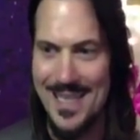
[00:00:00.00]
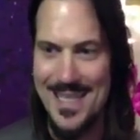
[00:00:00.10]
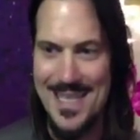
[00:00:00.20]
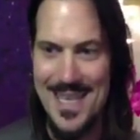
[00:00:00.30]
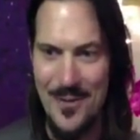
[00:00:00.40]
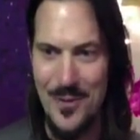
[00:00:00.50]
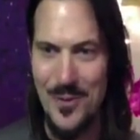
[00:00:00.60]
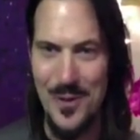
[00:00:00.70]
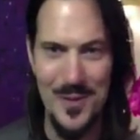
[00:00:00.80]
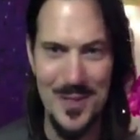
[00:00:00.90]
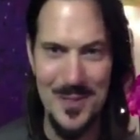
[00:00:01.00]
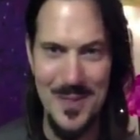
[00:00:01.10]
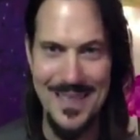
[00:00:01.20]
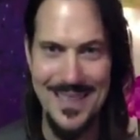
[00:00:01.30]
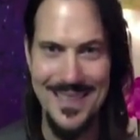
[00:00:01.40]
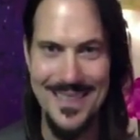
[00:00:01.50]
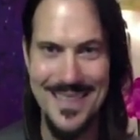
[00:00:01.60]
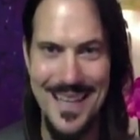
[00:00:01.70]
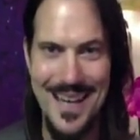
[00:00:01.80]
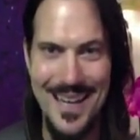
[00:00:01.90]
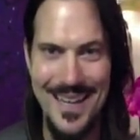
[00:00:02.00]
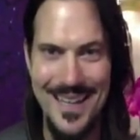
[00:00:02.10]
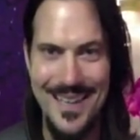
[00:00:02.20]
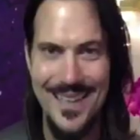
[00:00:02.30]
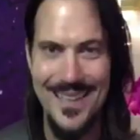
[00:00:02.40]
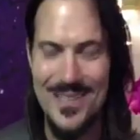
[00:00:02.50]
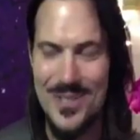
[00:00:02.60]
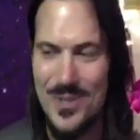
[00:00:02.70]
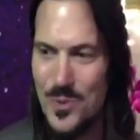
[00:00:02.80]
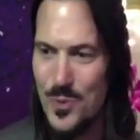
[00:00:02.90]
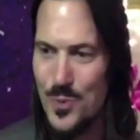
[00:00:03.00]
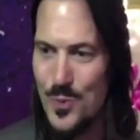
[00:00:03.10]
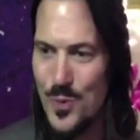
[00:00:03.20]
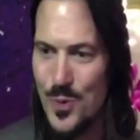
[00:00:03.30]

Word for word: Never would have expected this guy to